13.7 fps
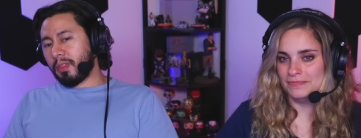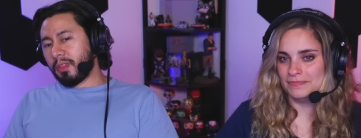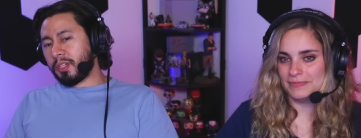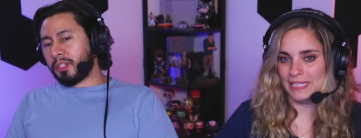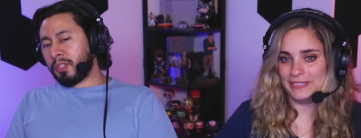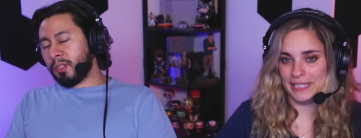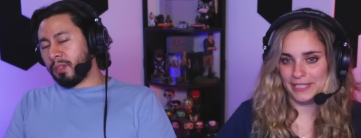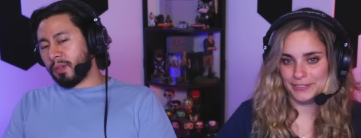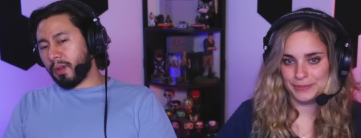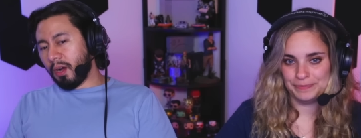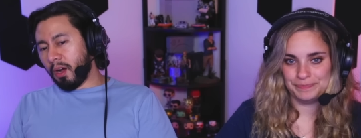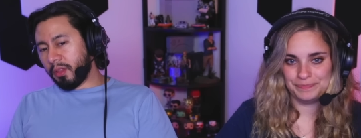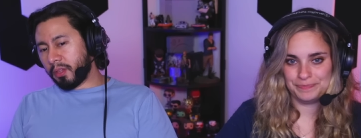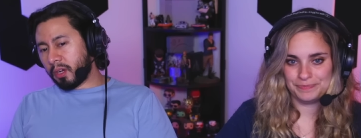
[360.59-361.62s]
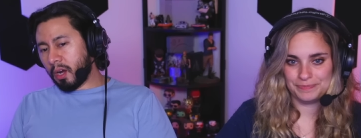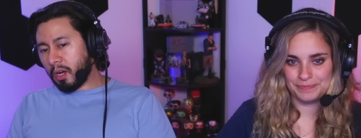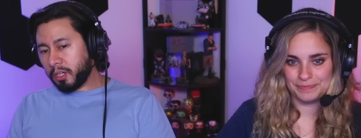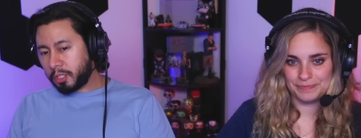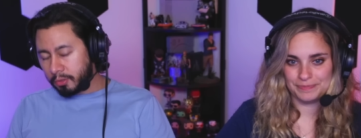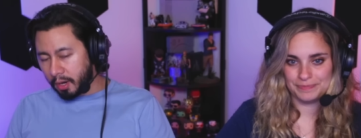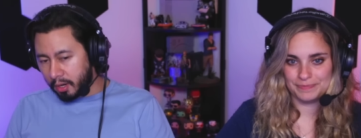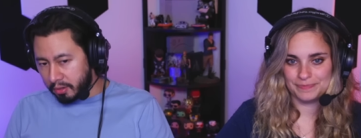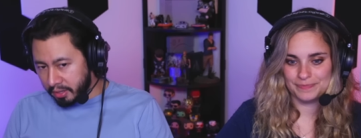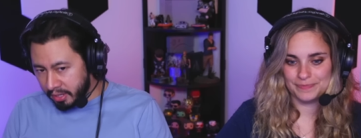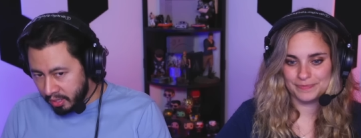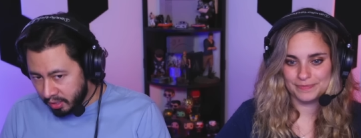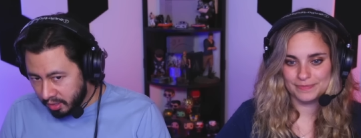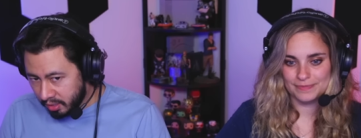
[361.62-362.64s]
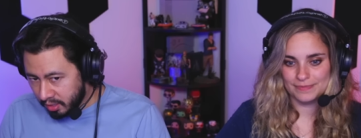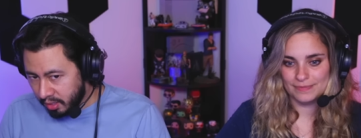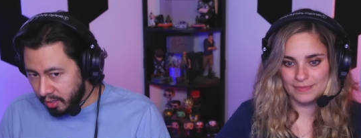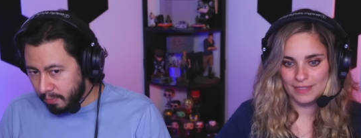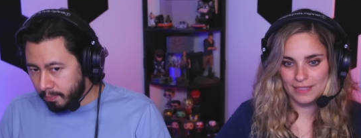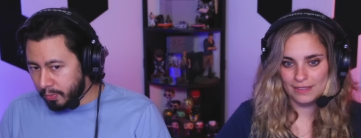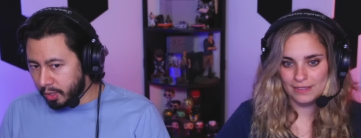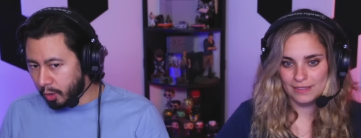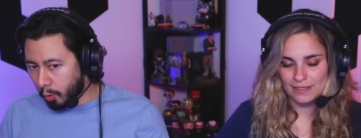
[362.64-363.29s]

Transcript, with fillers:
Speaker 1: the, it does. On the contrary, the